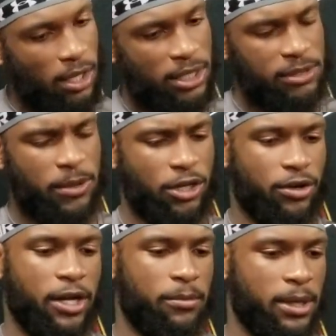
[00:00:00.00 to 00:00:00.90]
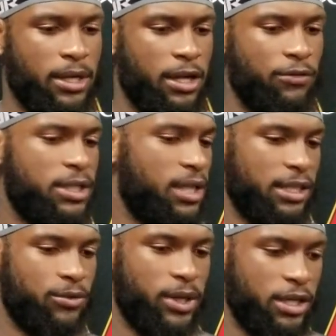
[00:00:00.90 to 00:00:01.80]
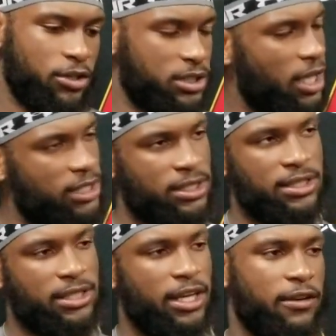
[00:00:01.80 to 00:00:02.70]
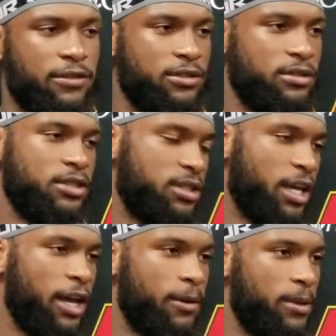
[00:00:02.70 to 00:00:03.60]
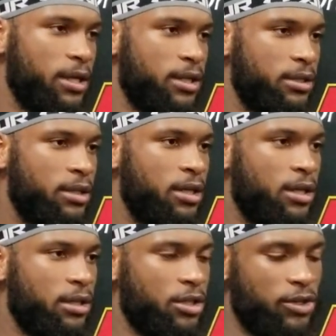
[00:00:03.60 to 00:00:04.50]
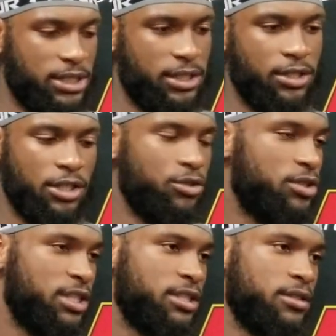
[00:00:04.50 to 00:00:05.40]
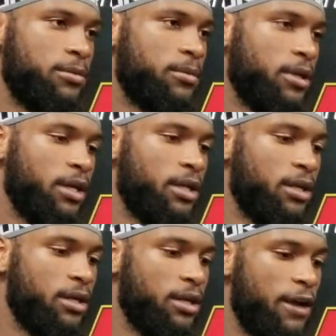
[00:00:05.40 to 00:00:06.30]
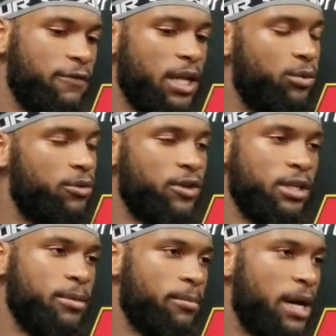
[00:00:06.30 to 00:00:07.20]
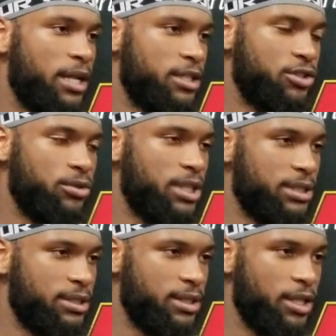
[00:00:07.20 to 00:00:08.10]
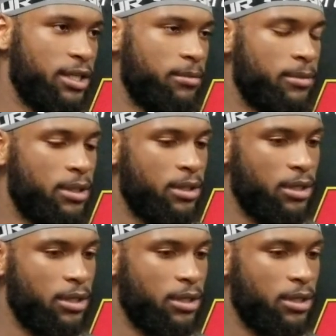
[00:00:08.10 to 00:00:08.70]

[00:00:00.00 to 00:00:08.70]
It's been great, man. I really like the way Coach Locksley and the staff has just came in and, you know, instilled a new system. And I feel like we've really been buying into it as a team.